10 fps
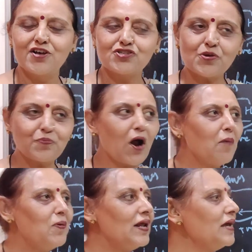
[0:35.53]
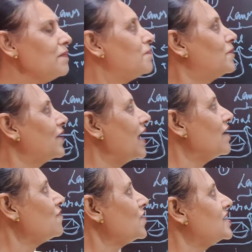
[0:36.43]
So probably
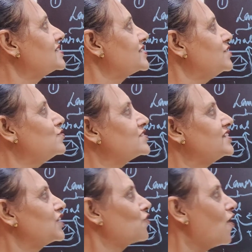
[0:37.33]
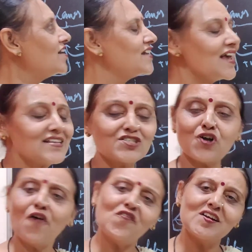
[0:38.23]
brave is used in the context
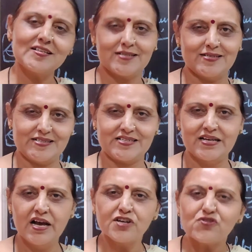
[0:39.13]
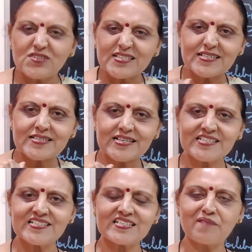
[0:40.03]
of resist. To
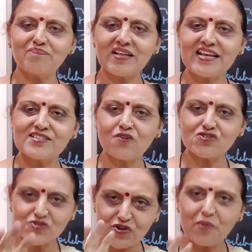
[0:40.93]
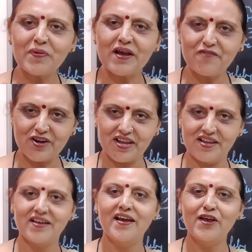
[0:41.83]
resist something is also your bravery.
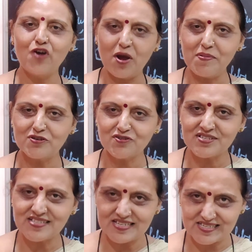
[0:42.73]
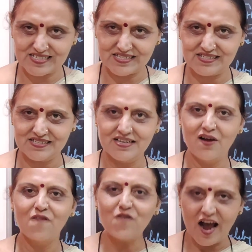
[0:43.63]
You are able to resist
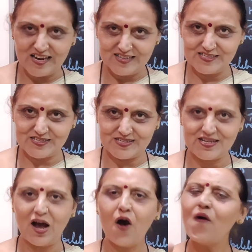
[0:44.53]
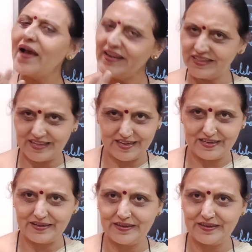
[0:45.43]
violence or anything.